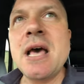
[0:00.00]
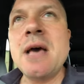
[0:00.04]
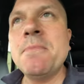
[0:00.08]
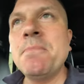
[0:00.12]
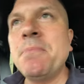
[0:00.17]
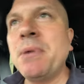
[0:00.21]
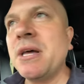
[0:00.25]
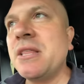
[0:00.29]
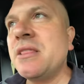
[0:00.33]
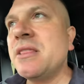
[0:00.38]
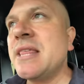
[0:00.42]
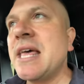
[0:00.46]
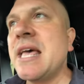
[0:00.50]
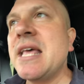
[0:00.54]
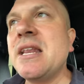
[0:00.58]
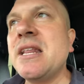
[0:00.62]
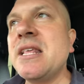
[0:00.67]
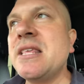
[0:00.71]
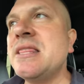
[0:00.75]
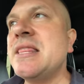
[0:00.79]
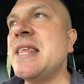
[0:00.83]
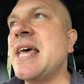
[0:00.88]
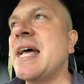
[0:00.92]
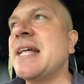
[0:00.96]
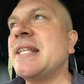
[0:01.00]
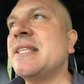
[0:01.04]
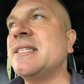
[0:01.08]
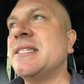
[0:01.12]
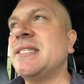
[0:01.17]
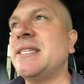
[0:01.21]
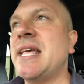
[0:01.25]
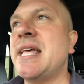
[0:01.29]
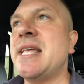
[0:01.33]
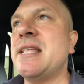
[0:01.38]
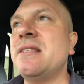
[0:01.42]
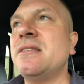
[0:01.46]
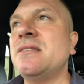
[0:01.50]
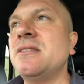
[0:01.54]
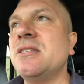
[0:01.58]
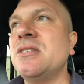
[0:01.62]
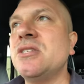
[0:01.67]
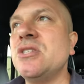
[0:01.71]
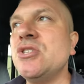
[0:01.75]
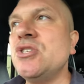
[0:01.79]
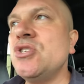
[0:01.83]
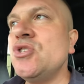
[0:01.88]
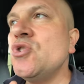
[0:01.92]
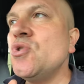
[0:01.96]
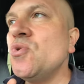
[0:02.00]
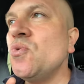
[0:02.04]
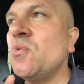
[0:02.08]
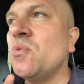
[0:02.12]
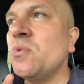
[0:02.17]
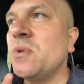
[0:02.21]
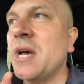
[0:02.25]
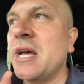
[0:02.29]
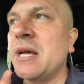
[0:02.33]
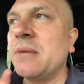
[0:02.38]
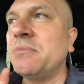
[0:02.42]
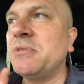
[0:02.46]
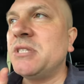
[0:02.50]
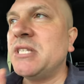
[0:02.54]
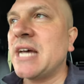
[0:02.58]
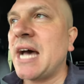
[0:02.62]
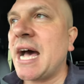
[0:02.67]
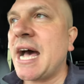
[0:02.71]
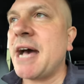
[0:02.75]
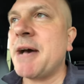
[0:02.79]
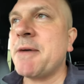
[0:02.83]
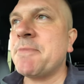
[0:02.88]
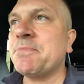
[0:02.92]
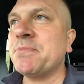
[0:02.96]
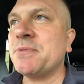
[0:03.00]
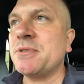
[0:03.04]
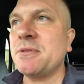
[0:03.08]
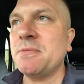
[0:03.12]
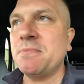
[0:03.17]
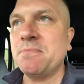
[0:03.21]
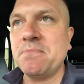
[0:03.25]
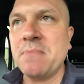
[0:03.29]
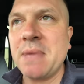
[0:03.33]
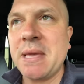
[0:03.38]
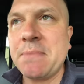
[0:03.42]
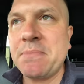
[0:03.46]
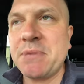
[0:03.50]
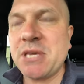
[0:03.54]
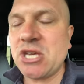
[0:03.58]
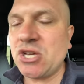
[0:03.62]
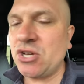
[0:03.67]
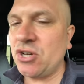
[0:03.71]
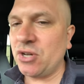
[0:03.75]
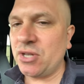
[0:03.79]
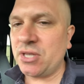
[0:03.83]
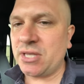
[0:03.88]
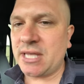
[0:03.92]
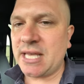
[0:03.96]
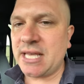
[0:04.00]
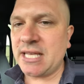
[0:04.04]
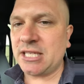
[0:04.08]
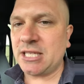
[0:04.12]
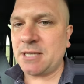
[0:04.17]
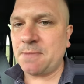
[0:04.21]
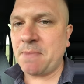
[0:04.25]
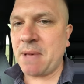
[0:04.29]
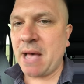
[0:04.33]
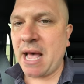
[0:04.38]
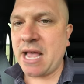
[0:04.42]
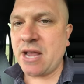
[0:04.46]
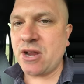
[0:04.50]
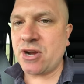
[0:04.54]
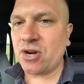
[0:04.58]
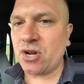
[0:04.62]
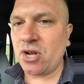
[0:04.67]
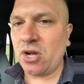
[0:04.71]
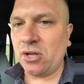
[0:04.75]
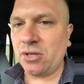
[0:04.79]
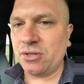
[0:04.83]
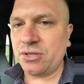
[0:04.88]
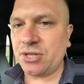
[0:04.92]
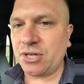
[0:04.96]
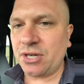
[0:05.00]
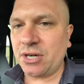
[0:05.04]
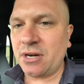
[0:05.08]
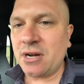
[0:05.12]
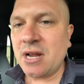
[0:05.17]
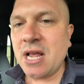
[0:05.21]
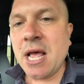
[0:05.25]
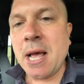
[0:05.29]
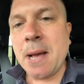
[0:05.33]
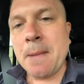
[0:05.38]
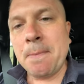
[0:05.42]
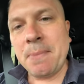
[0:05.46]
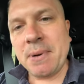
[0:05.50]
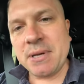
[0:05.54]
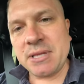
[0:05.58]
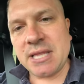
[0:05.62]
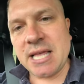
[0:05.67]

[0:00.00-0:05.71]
But then, in that sense, you adopt maybe good things about your culture, but